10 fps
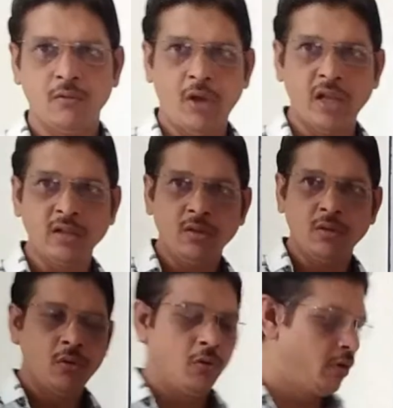
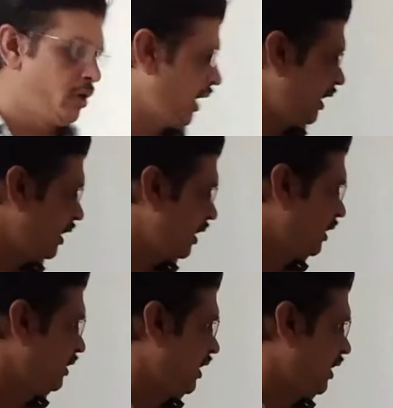When we hit
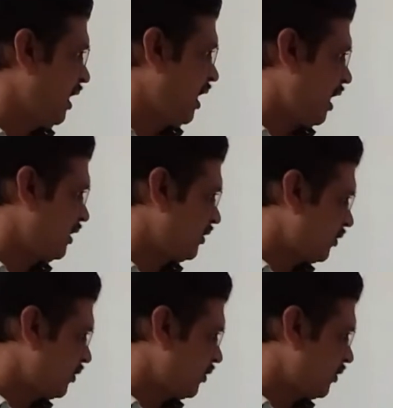the